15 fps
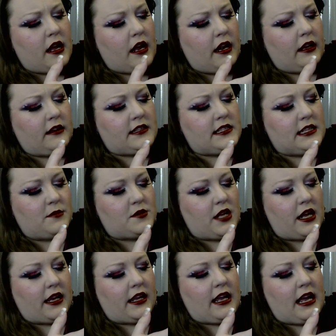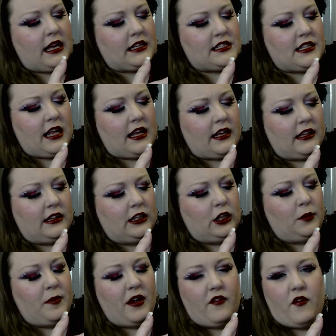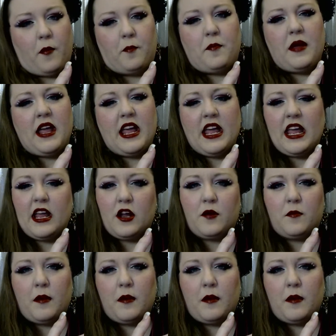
And it seems like it has like a little bit of a pink,